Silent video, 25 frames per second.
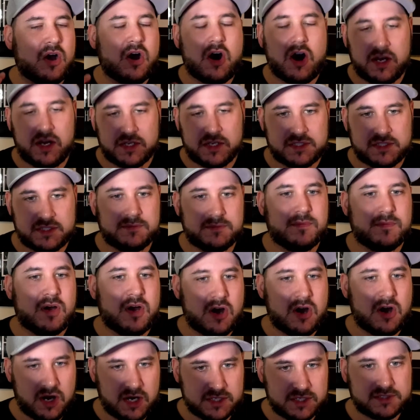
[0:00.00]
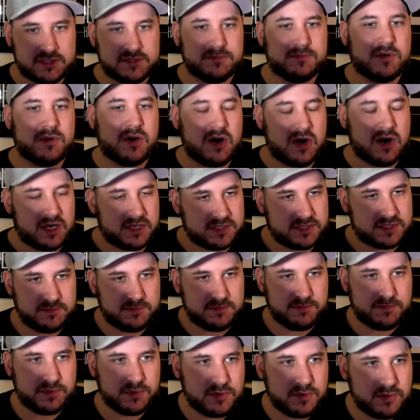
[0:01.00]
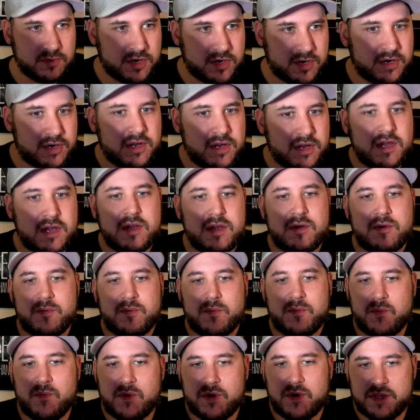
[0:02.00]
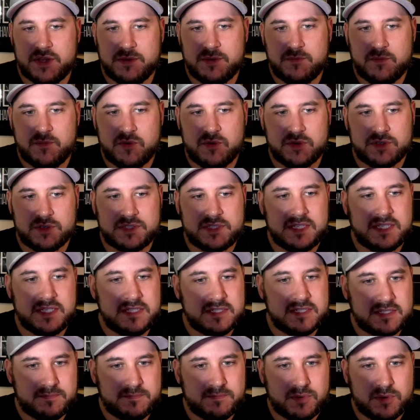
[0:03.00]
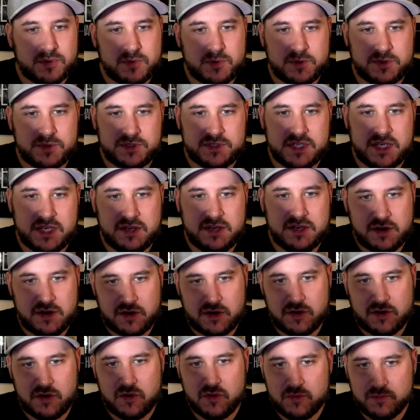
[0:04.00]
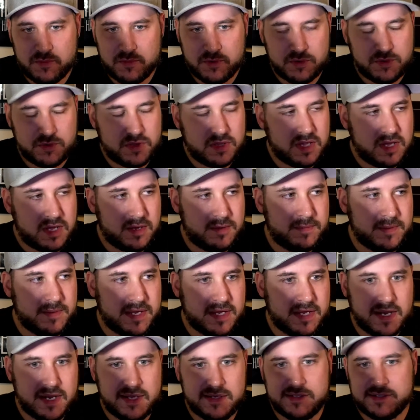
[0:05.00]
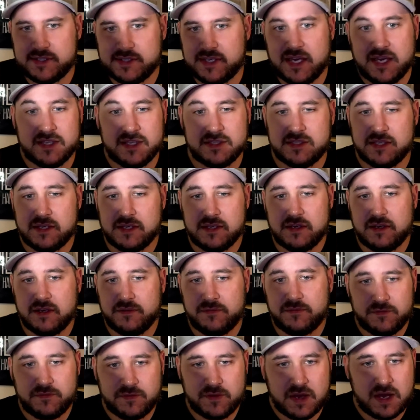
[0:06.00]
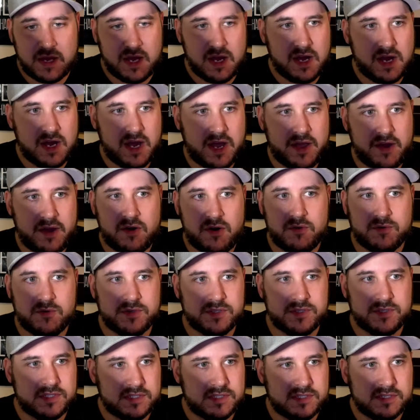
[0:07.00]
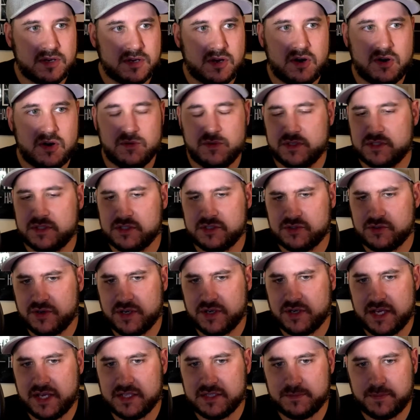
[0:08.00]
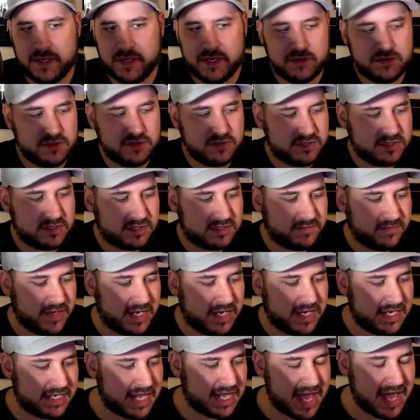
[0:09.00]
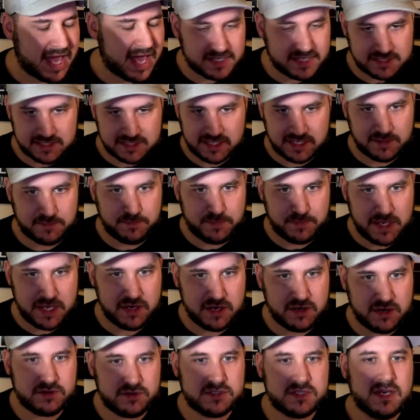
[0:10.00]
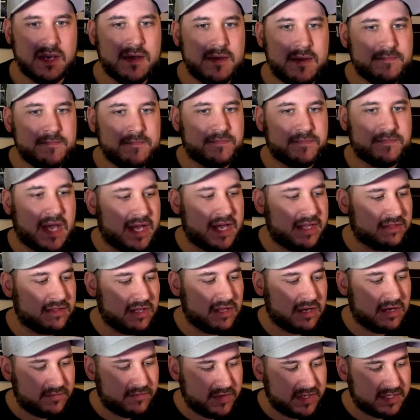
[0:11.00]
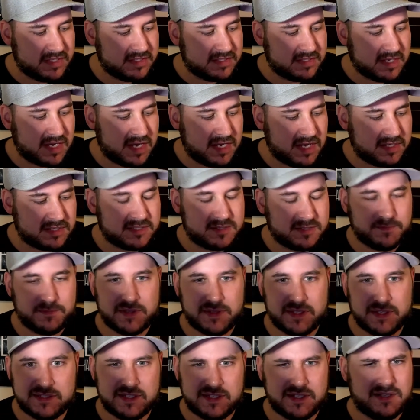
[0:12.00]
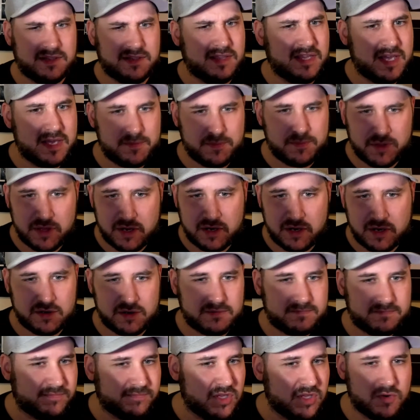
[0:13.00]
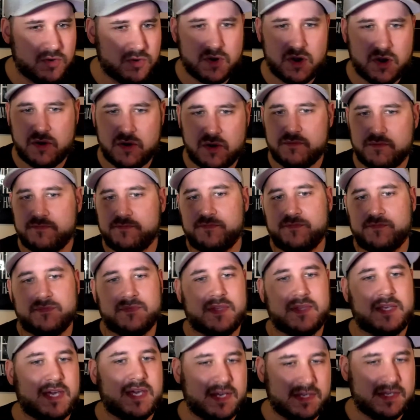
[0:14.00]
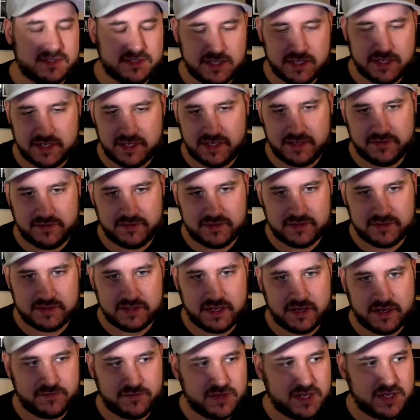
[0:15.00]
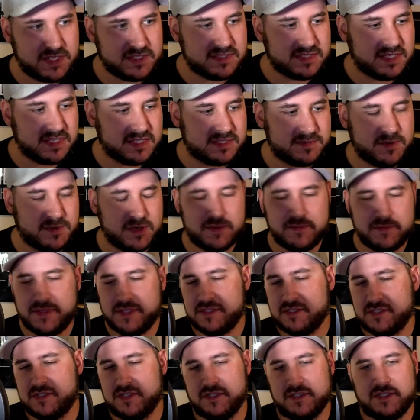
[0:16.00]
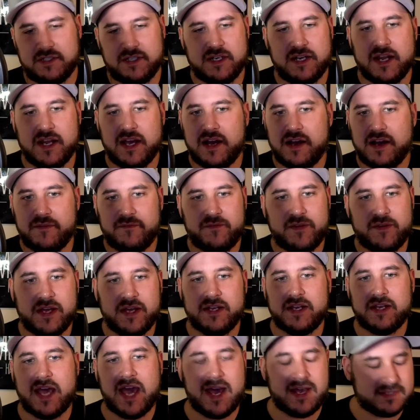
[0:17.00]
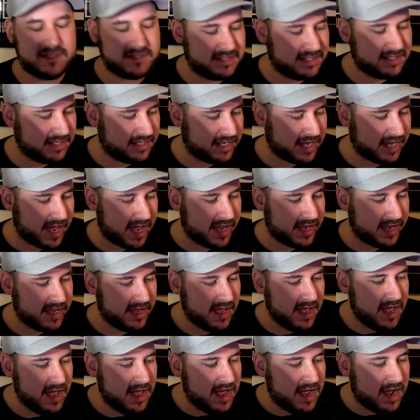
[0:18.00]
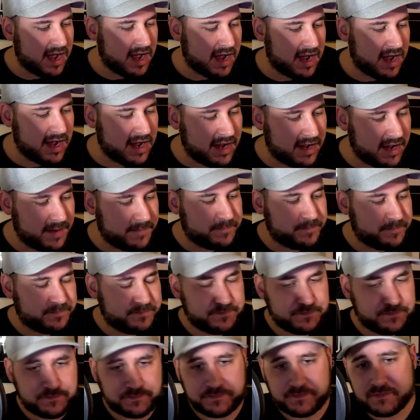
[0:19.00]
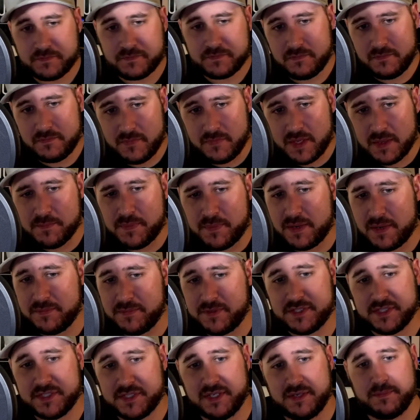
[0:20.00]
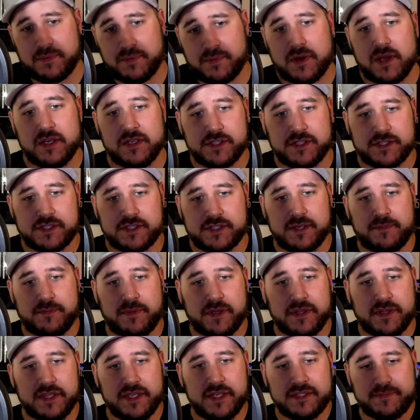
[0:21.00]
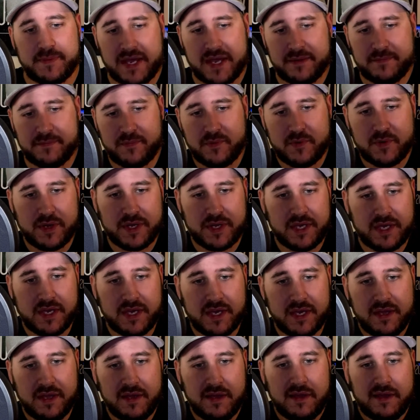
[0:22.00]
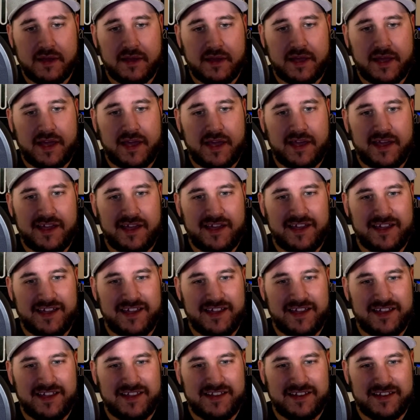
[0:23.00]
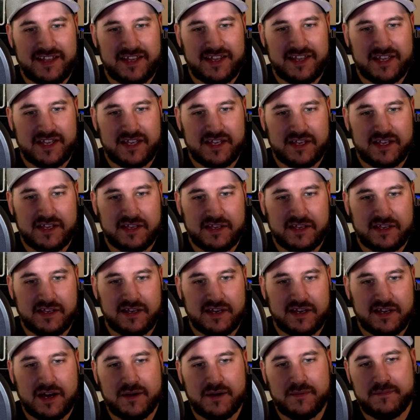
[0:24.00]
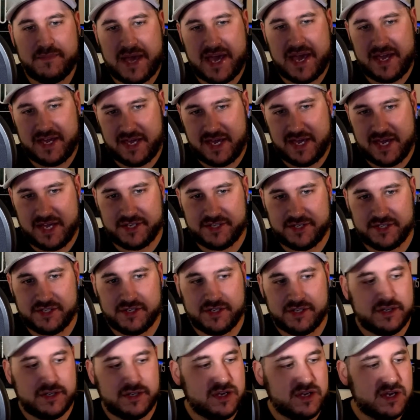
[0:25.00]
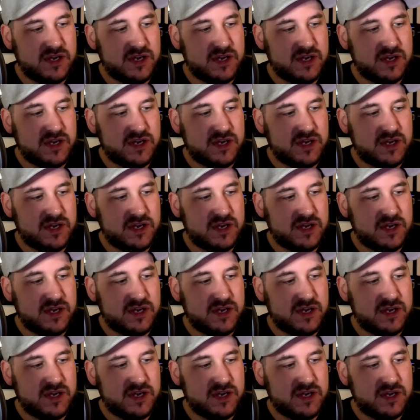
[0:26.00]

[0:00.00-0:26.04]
Awesome, awesome, awesome brewer. One of the more seasoned brewers in our homebrew club, and I just can't say enough. I always, always enjoy Nate's beer. They're just fantastic beers. I love his simplistic label art, logo. Can't say enough nice things about him. He's just a fantastic guy. But I'm just going to probably just sip on this bad boy and come back at you